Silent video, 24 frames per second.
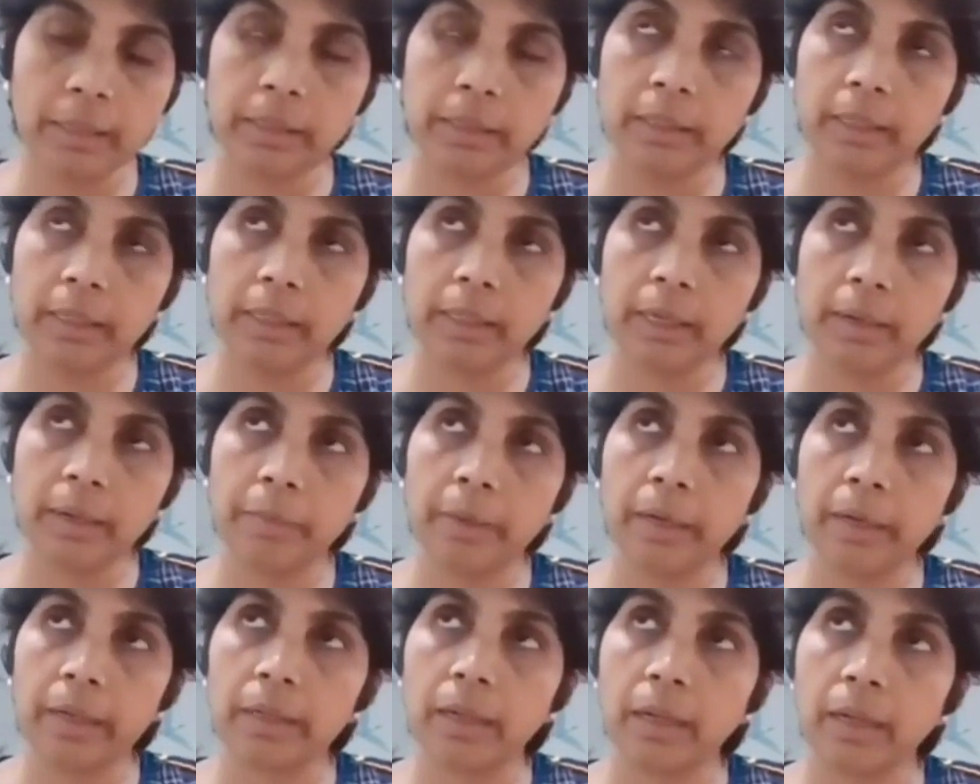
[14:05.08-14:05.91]
and I
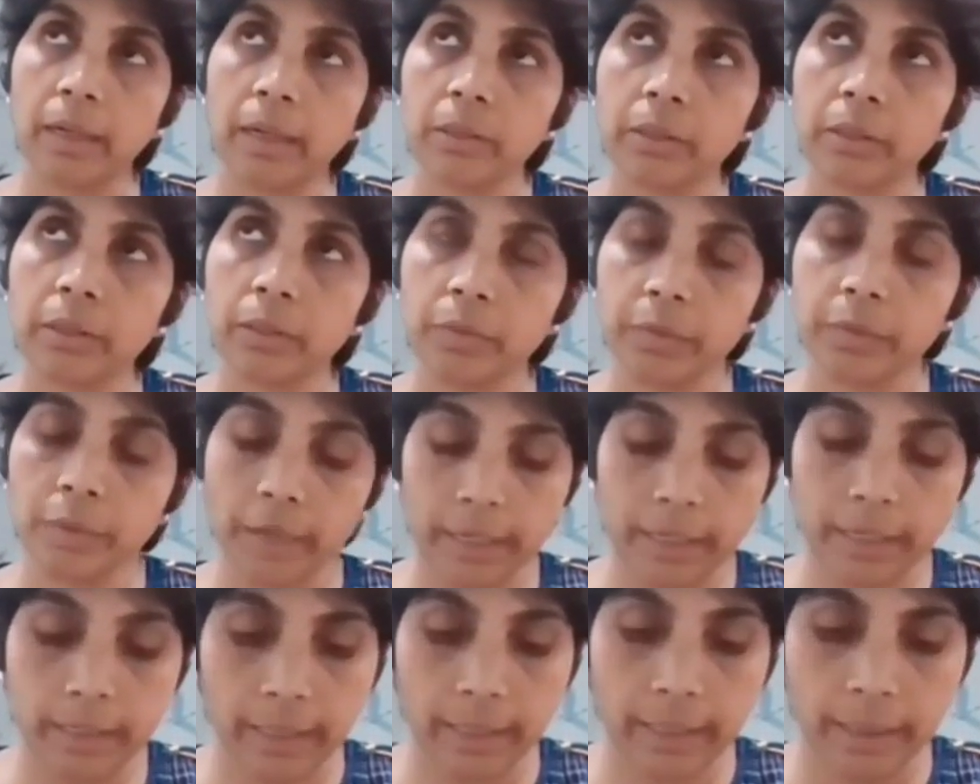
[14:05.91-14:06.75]
came back last
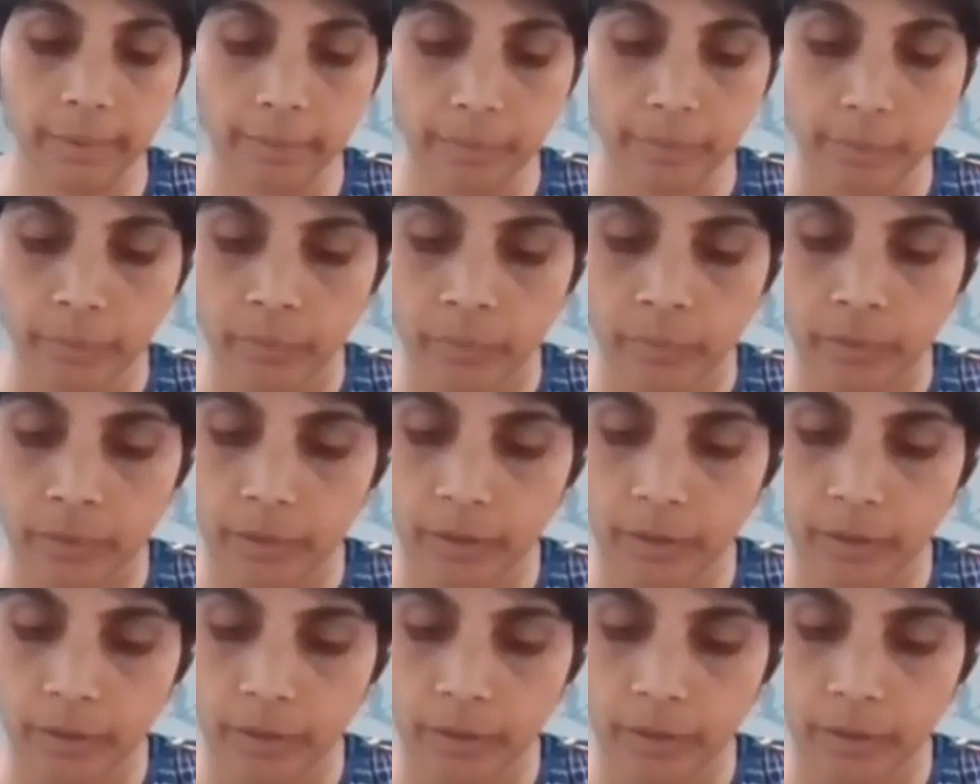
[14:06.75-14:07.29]
Friday